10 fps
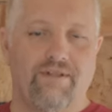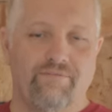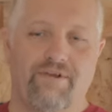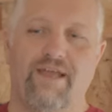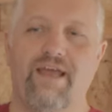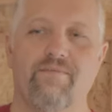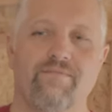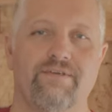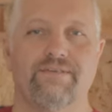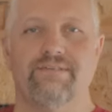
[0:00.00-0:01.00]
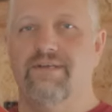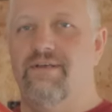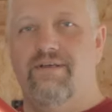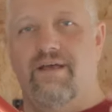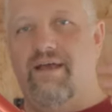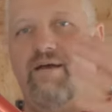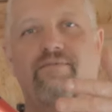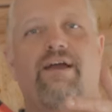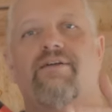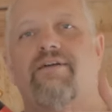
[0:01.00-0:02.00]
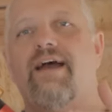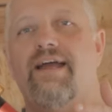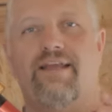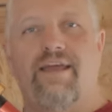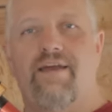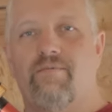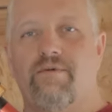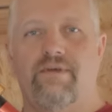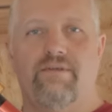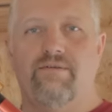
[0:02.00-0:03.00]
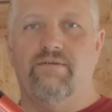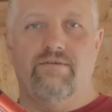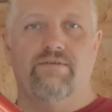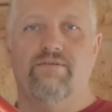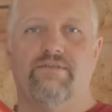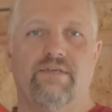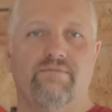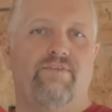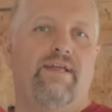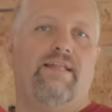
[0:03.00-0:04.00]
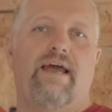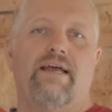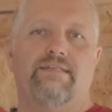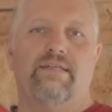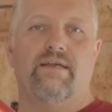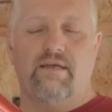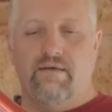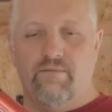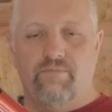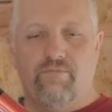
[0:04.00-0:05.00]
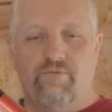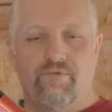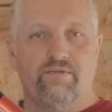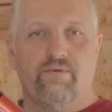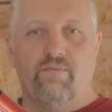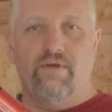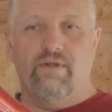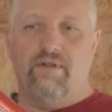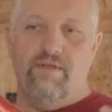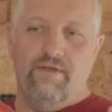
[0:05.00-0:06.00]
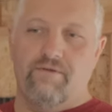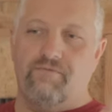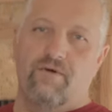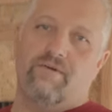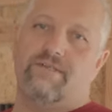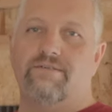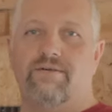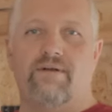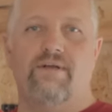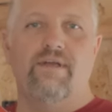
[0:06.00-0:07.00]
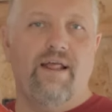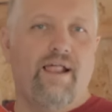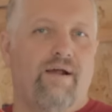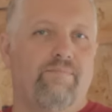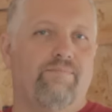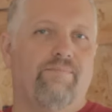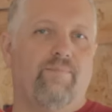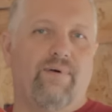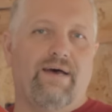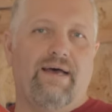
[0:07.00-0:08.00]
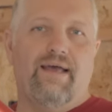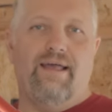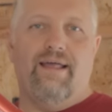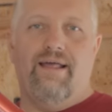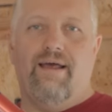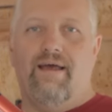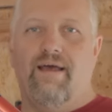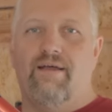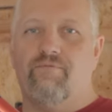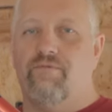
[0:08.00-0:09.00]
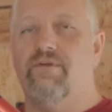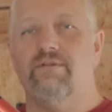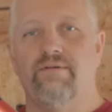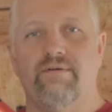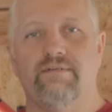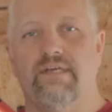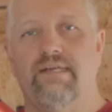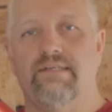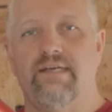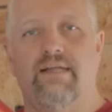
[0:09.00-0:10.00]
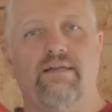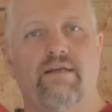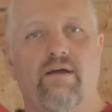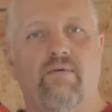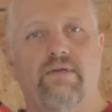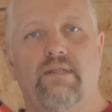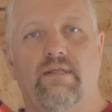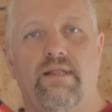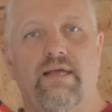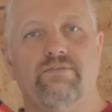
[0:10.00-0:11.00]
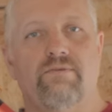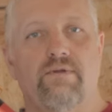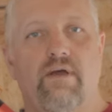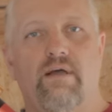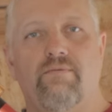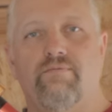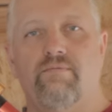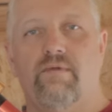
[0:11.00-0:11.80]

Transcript: I love your cameras. I, have got your guide camera. your stuff's fantastic. Um, your filter wheel, your focuser. But uh, for filters, I decided to go with an Astrodon